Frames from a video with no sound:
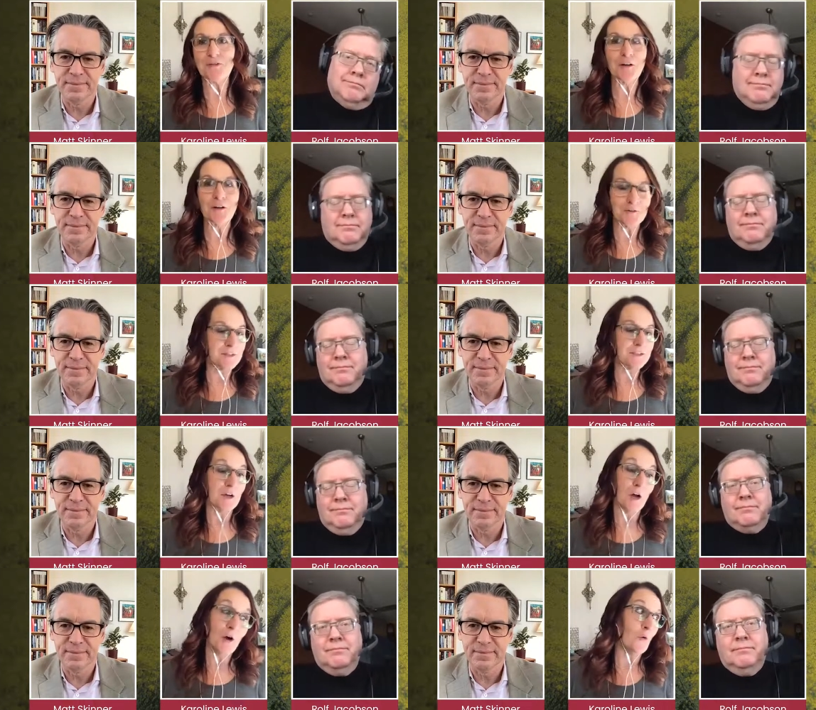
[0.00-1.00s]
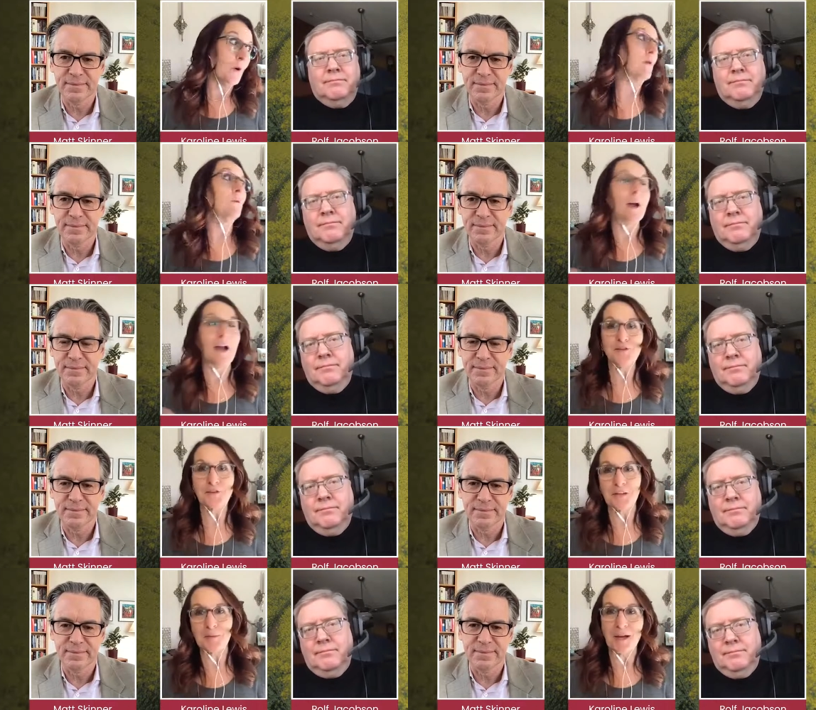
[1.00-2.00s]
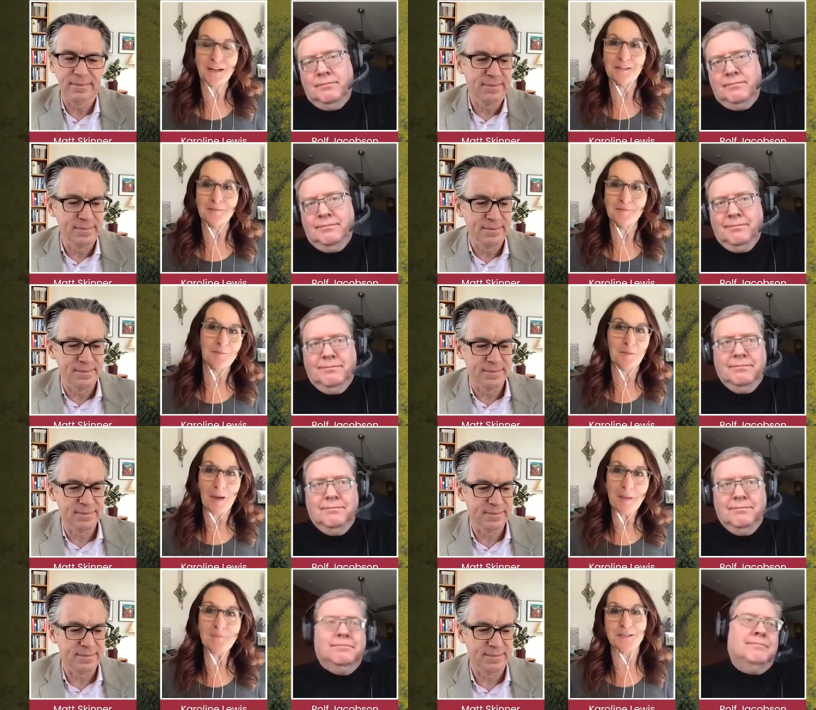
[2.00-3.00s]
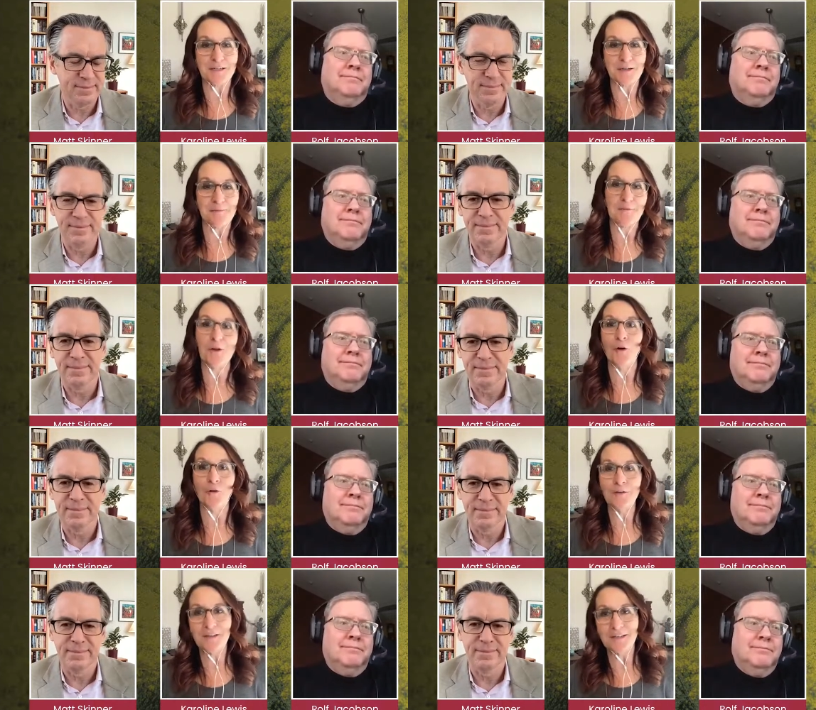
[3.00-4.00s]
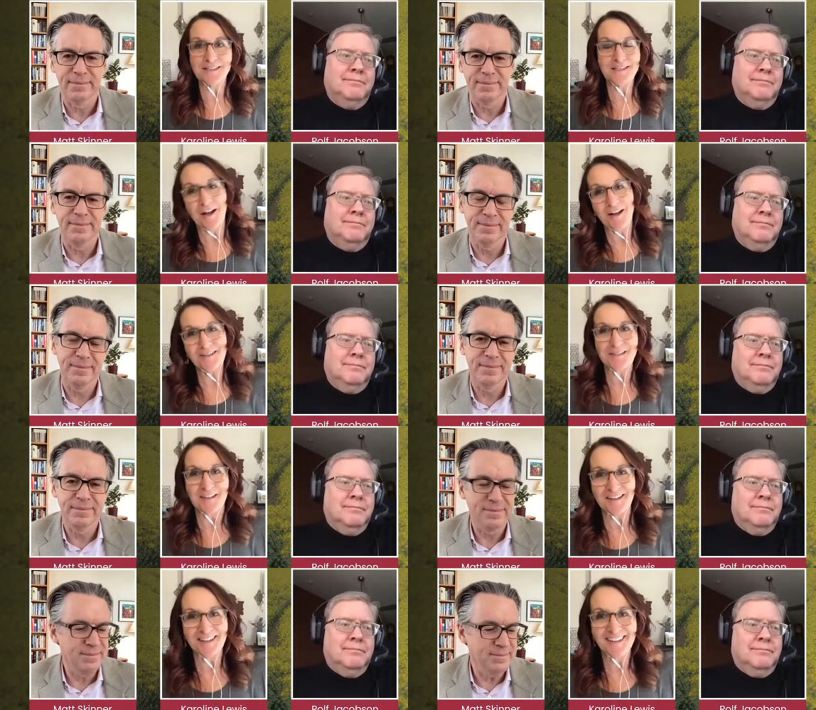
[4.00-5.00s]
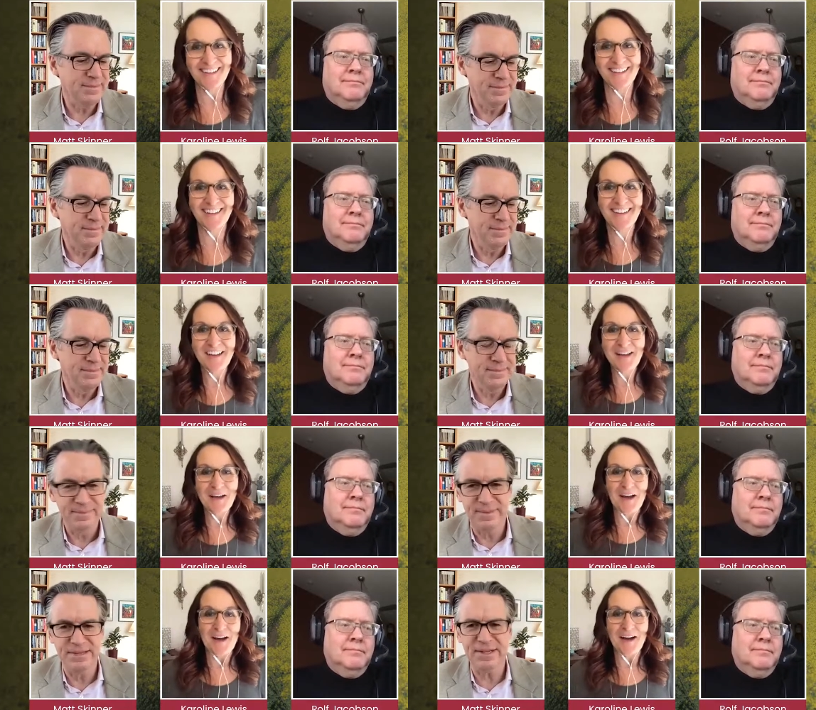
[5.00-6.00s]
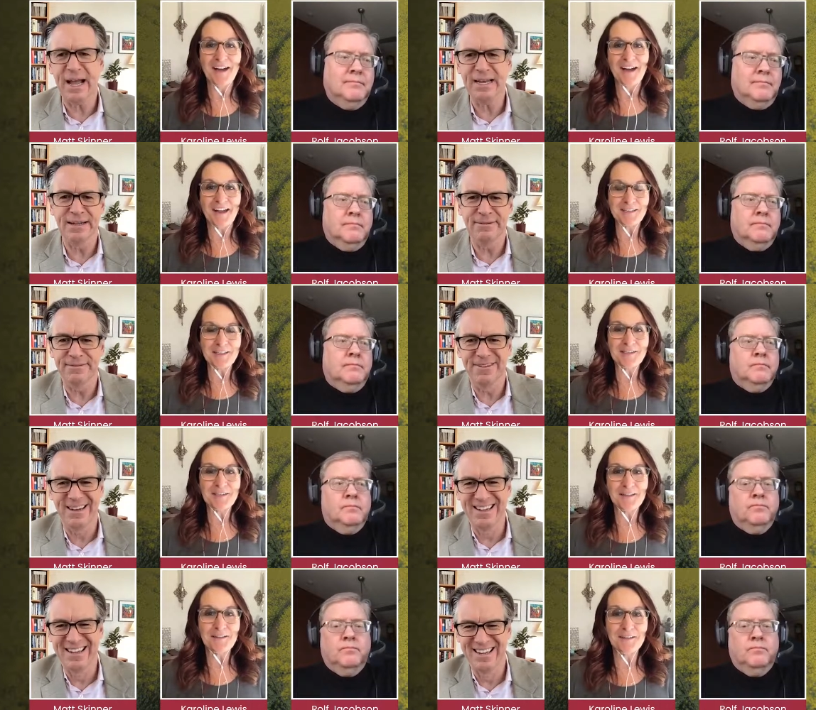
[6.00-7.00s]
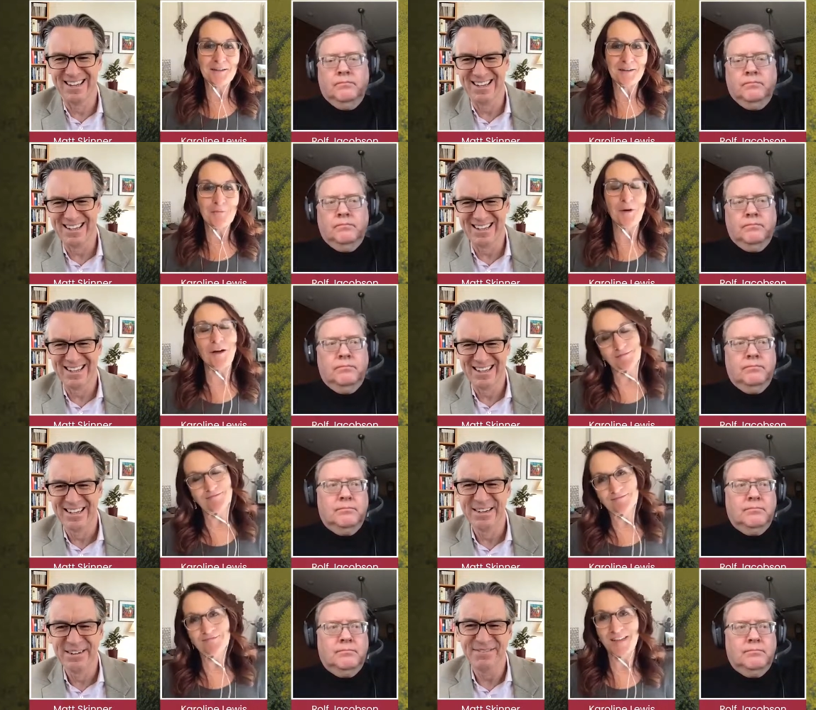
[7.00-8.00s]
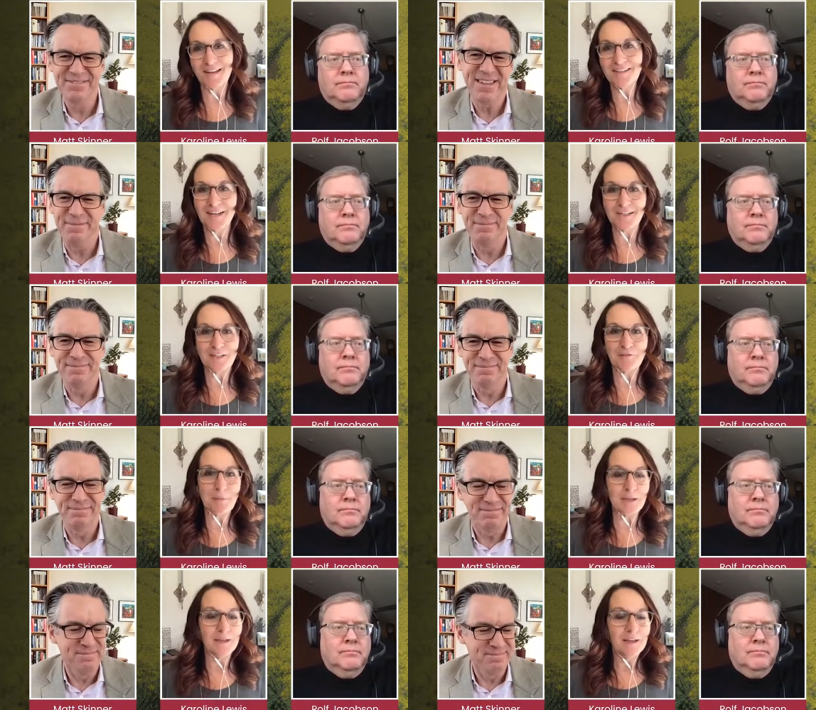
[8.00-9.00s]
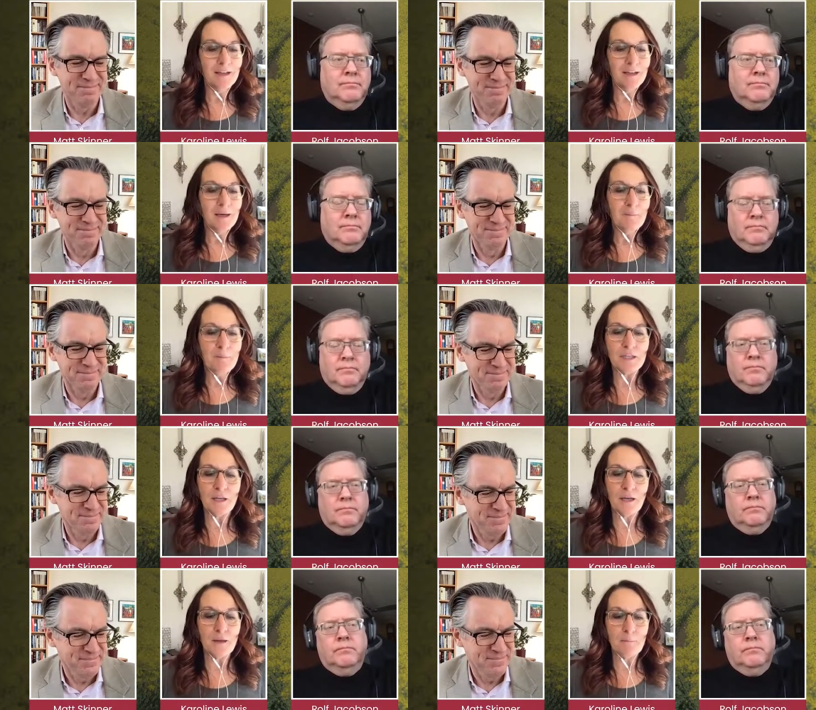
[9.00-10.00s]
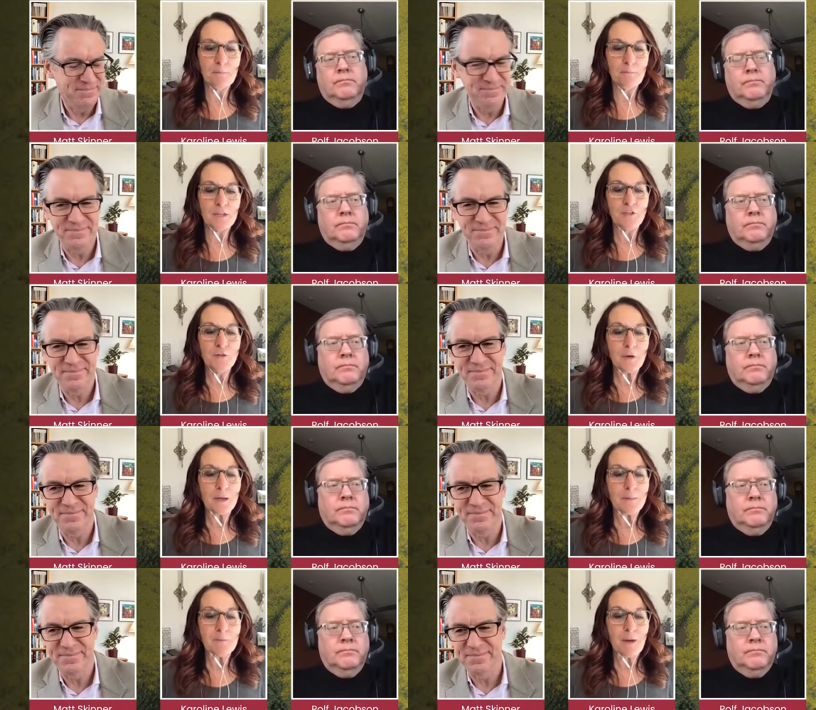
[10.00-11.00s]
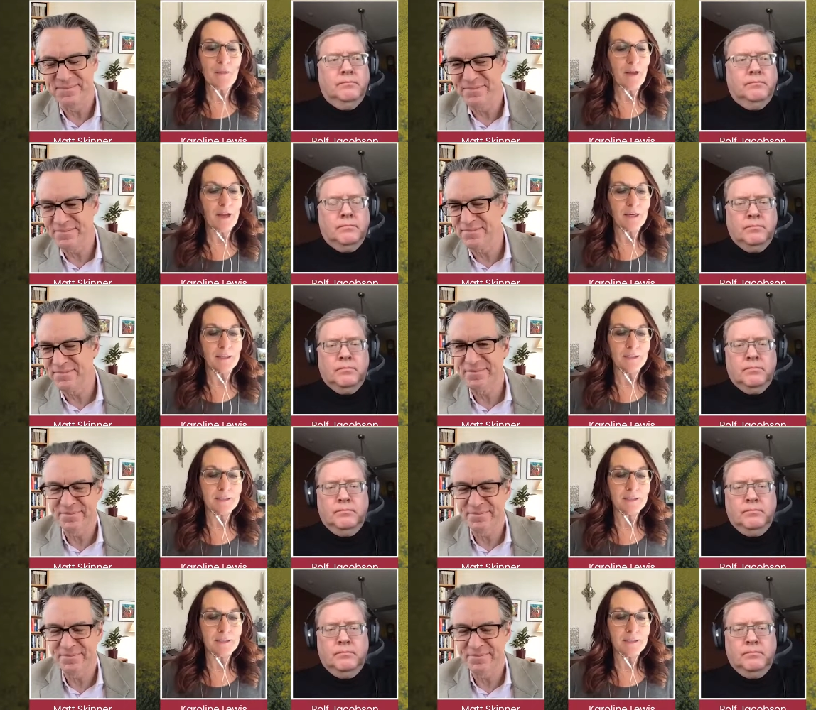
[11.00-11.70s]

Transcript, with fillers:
Speaker 1: knows, oh, well, actually back in the baptism, no, he's God's son.
Speaker 2: uh, and
Speaker 1: well, yeah, kind of, but, but, But you know what I mean by that is